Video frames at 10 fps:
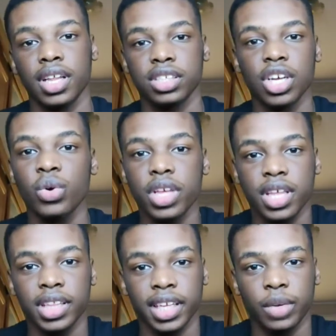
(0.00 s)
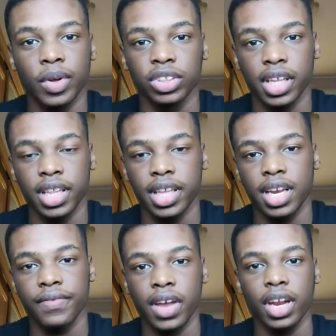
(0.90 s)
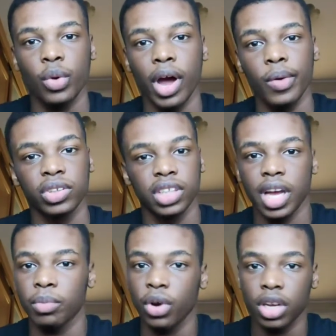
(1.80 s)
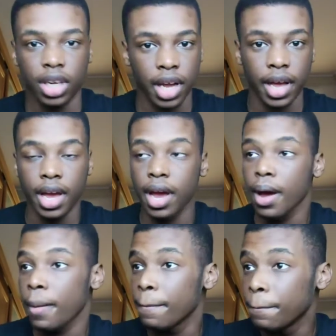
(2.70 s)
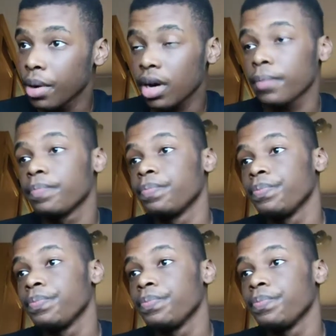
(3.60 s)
That's the only thing they did well today. They defended quite well today, I'm not going to lie. But,